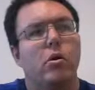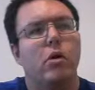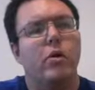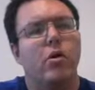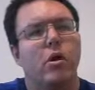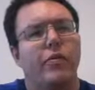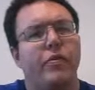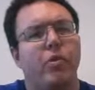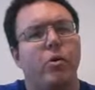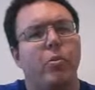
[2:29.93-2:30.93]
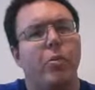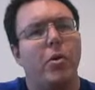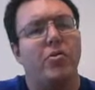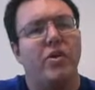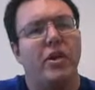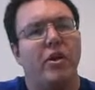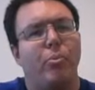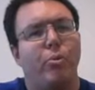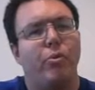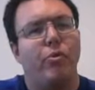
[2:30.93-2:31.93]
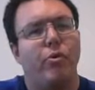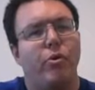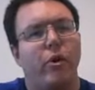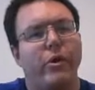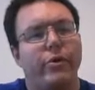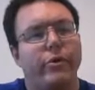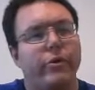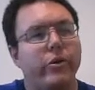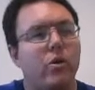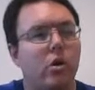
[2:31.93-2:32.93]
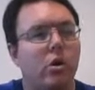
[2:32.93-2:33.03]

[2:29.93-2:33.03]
in the left arm. He was taken prisoner, actually,